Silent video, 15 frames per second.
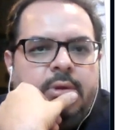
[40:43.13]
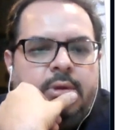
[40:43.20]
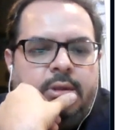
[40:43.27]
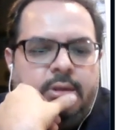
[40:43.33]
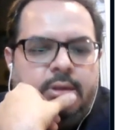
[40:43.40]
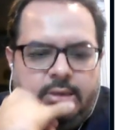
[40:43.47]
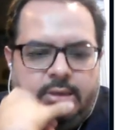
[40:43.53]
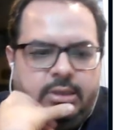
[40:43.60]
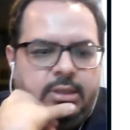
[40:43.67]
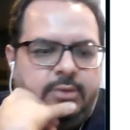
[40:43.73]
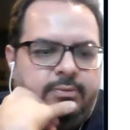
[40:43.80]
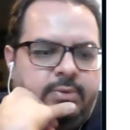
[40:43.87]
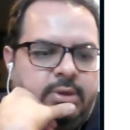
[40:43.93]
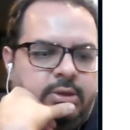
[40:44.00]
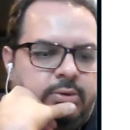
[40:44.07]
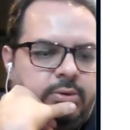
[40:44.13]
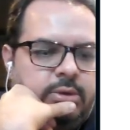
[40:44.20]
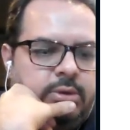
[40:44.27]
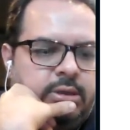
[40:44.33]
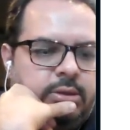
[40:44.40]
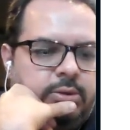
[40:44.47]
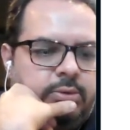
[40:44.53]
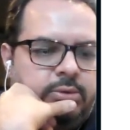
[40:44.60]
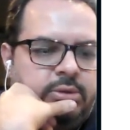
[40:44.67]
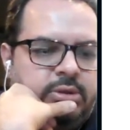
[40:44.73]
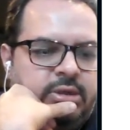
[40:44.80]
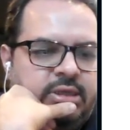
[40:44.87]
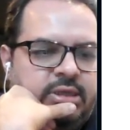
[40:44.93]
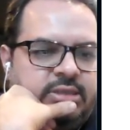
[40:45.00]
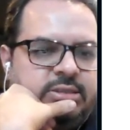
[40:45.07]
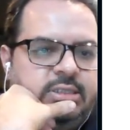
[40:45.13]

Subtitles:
Yeah, I think I can go to the next